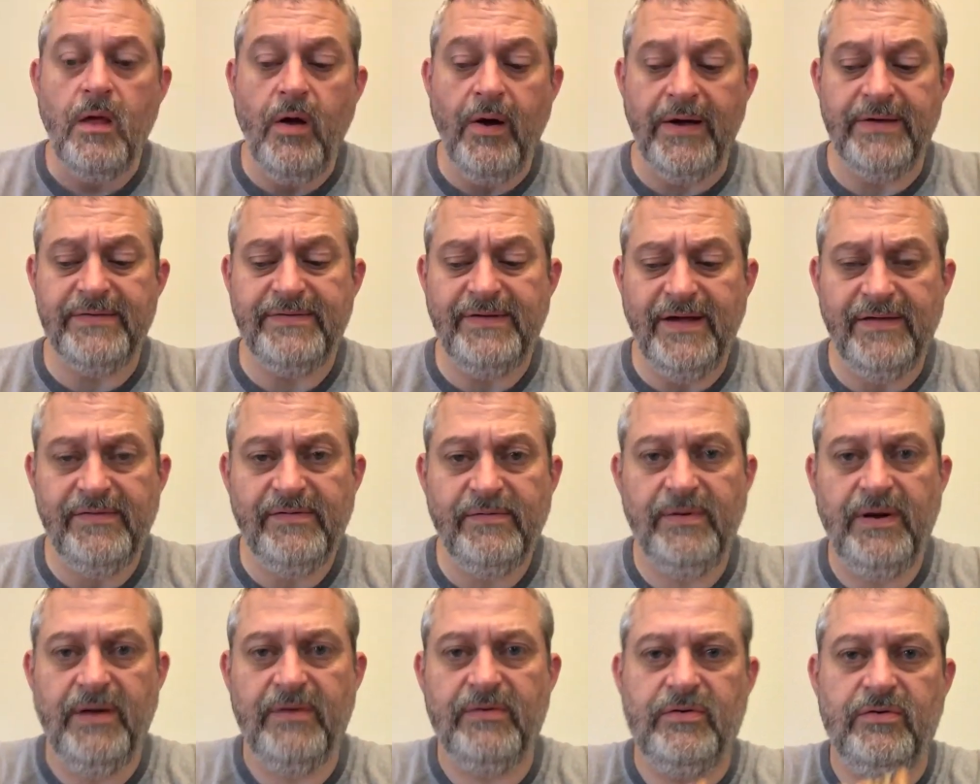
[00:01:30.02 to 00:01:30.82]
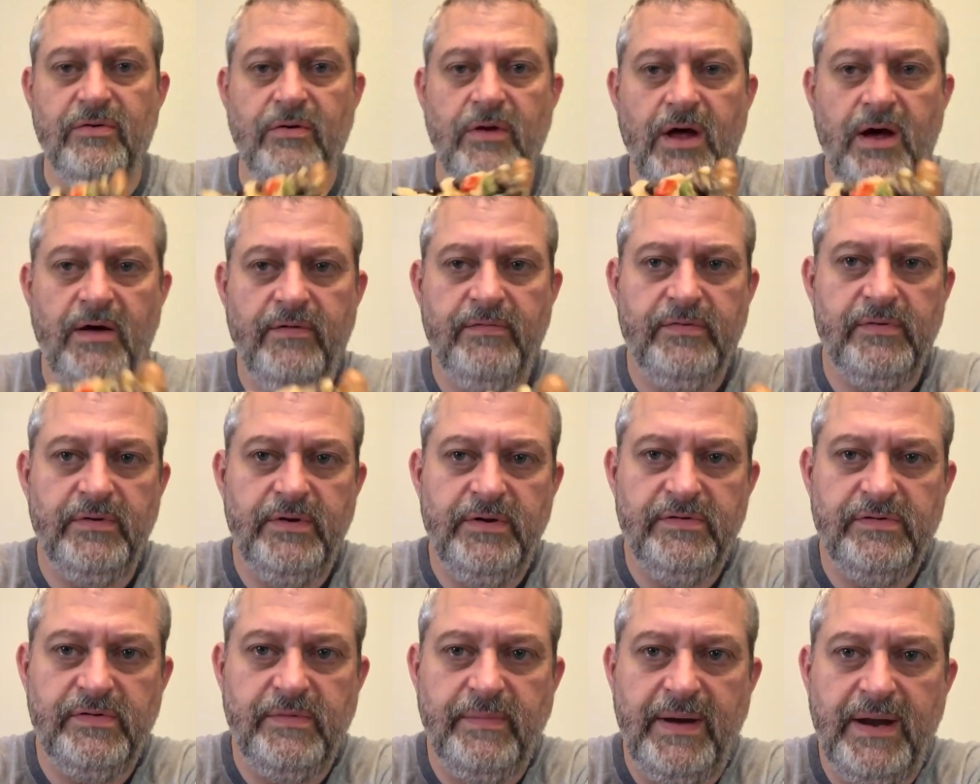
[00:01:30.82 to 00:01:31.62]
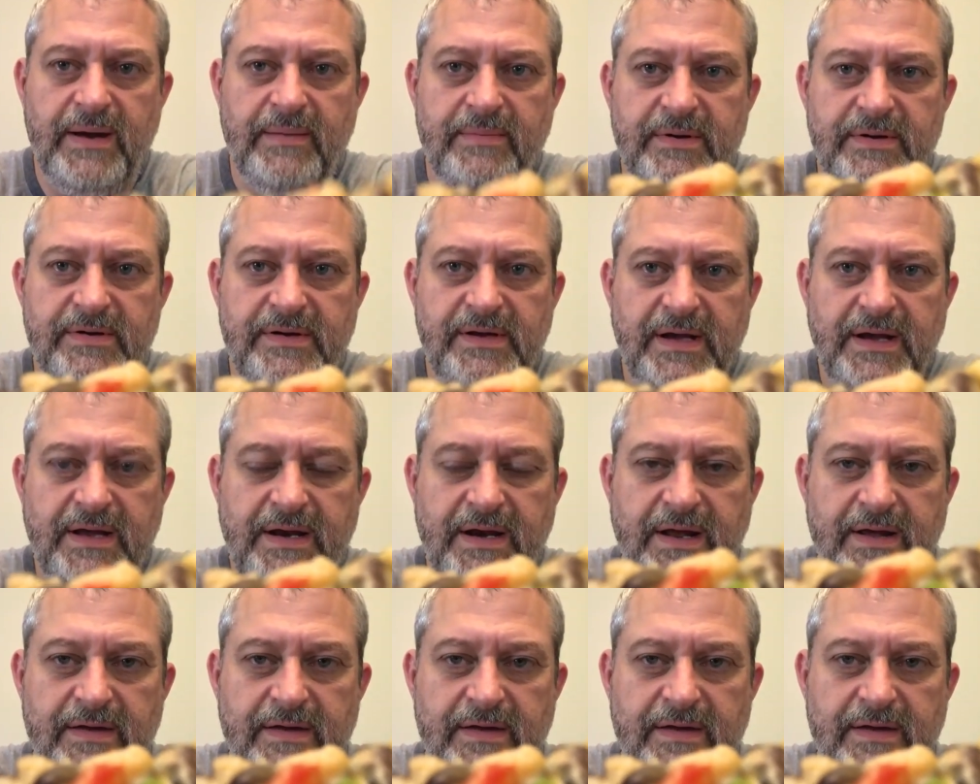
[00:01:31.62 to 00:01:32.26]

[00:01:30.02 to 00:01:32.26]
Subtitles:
All right, it's had some time to cool off, so here's the bite I'm gonna take.